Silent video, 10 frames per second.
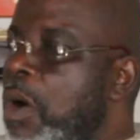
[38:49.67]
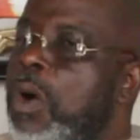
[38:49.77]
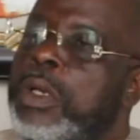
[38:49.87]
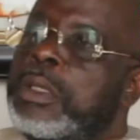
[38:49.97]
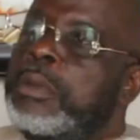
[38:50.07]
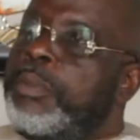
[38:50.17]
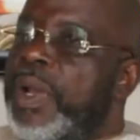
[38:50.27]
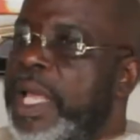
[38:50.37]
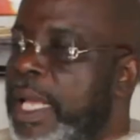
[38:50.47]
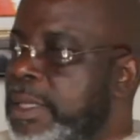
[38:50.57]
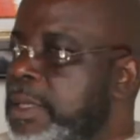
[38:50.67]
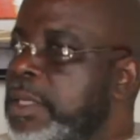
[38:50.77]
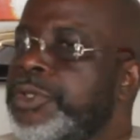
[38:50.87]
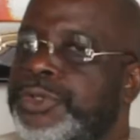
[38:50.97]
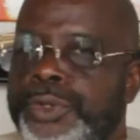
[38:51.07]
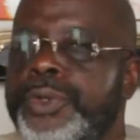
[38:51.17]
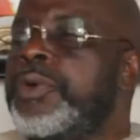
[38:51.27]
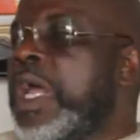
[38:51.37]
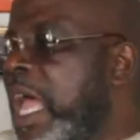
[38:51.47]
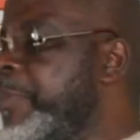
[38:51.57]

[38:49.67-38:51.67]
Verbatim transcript: on players. So a